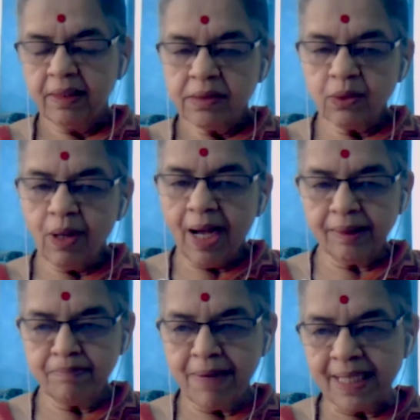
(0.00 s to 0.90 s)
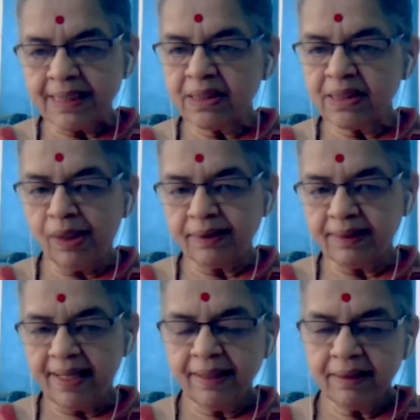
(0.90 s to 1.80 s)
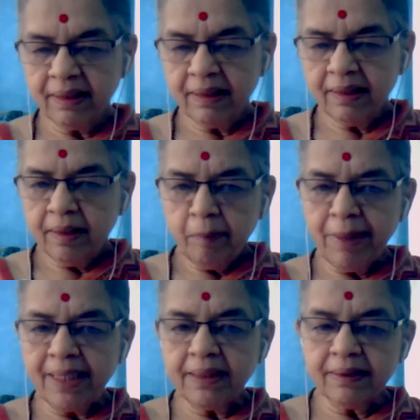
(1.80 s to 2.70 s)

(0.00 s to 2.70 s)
So Atma is not there, but